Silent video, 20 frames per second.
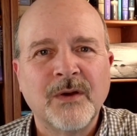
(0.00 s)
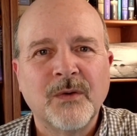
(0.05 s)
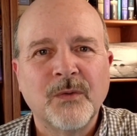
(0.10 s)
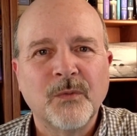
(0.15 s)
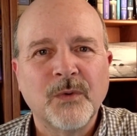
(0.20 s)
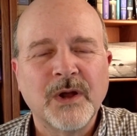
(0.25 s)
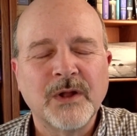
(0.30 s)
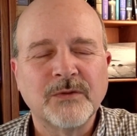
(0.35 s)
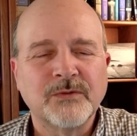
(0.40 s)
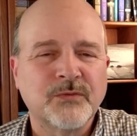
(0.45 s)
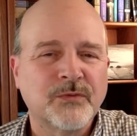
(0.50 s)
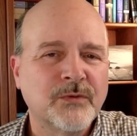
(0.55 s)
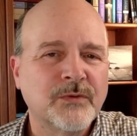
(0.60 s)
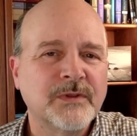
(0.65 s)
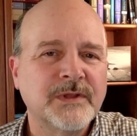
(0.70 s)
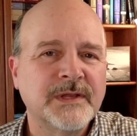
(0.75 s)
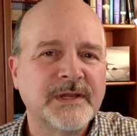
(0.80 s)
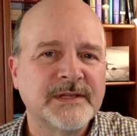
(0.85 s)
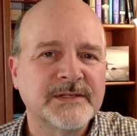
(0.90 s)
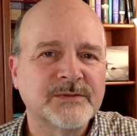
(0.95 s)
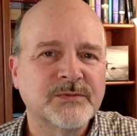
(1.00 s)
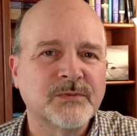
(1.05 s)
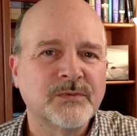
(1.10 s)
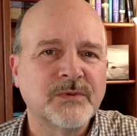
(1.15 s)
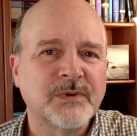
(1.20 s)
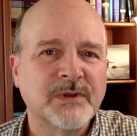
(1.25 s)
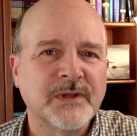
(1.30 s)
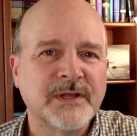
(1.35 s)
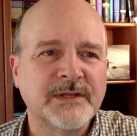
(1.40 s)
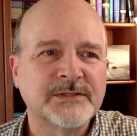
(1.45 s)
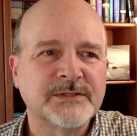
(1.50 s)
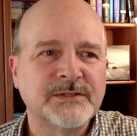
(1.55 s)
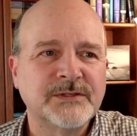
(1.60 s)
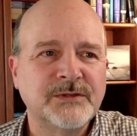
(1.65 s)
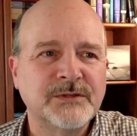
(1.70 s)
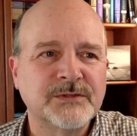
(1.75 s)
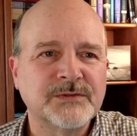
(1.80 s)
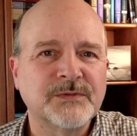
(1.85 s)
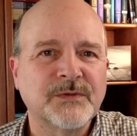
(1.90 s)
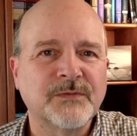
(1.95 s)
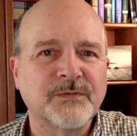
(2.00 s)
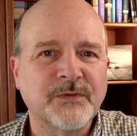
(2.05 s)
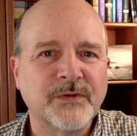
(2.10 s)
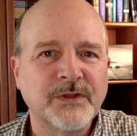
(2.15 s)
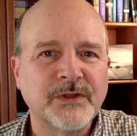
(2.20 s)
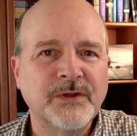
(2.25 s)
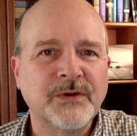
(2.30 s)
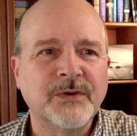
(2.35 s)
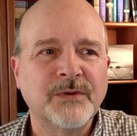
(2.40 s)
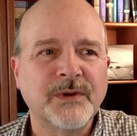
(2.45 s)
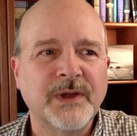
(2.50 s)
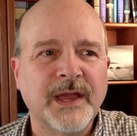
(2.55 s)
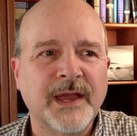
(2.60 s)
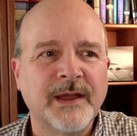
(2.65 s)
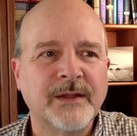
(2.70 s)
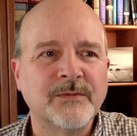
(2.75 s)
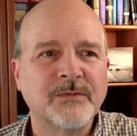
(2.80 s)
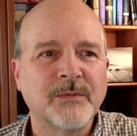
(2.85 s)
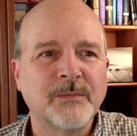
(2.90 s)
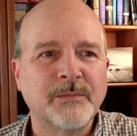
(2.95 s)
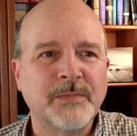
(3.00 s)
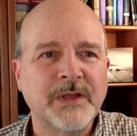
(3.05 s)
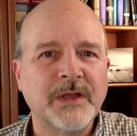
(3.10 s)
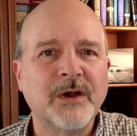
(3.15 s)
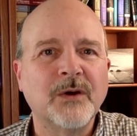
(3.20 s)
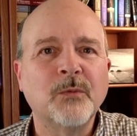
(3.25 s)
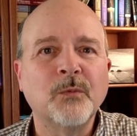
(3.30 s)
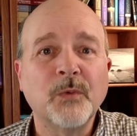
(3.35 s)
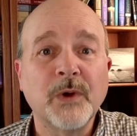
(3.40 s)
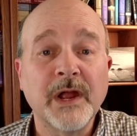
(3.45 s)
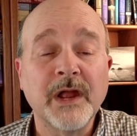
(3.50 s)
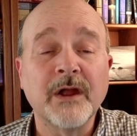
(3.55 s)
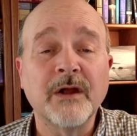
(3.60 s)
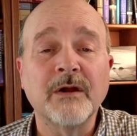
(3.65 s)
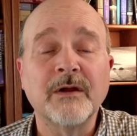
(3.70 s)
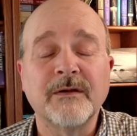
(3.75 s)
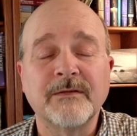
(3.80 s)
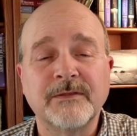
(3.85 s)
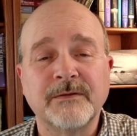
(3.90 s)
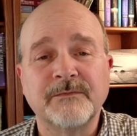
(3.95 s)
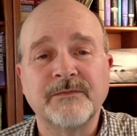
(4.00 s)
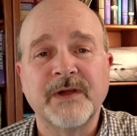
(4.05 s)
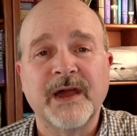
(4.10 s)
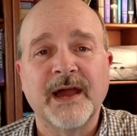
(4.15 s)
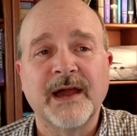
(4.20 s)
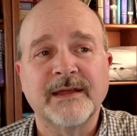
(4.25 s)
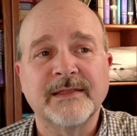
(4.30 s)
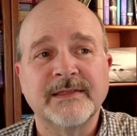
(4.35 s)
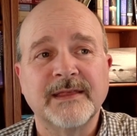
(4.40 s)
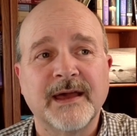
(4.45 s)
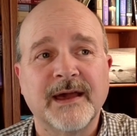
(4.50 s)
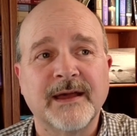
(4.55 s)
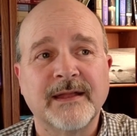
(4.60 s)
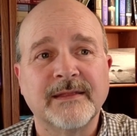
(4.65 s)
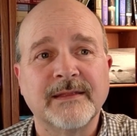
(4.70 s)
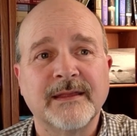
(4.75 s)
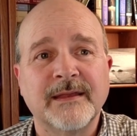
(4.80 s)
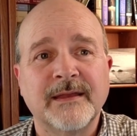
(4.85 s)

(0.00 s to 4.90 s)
what truly is useful for you, and be aware of the fact that